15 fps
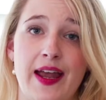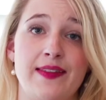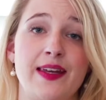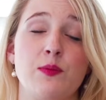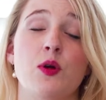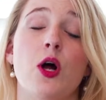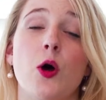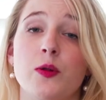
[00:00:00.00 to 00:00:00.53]
and
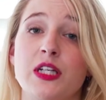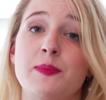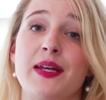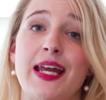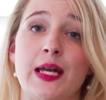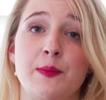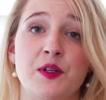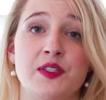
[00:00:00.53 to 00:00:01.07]
they will only be
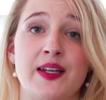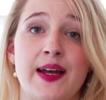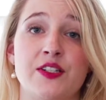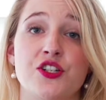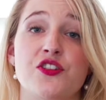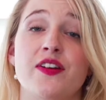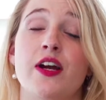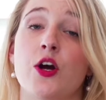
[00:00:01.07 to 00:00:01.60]
able to
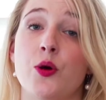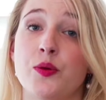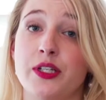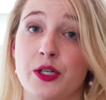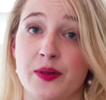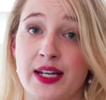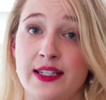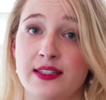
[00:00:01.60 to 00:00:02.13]
enter their own
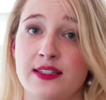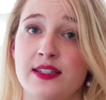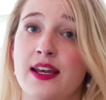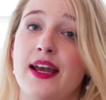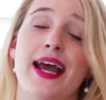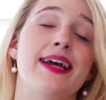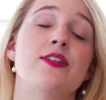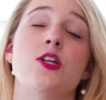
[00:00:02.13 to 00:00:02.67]
units,
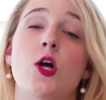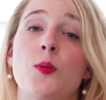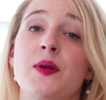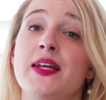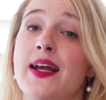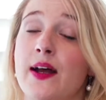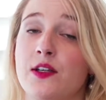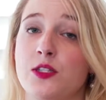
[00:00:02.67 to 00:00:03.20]
and
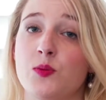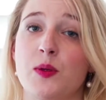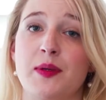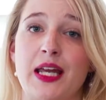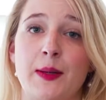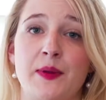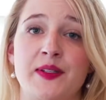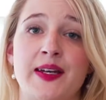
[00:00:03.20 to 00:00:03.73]
nobody else will
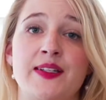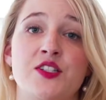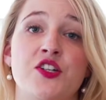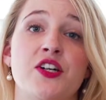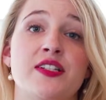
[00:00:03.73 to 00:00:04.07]
be able to enter